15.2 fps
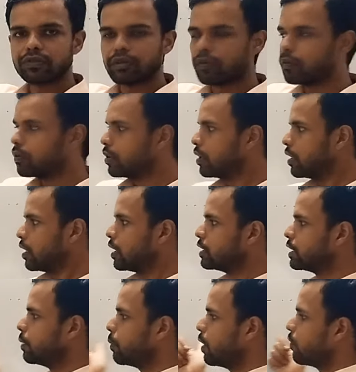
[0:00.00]
to 0.
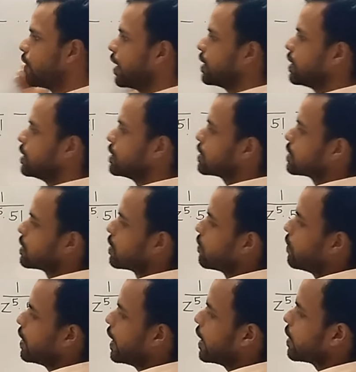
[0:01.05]
Simplifying this,
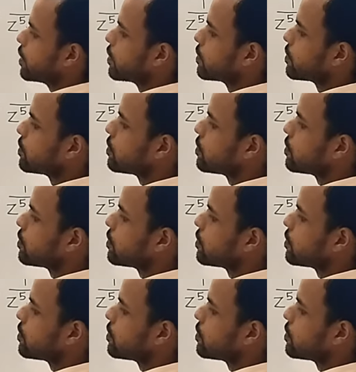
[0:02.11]
we get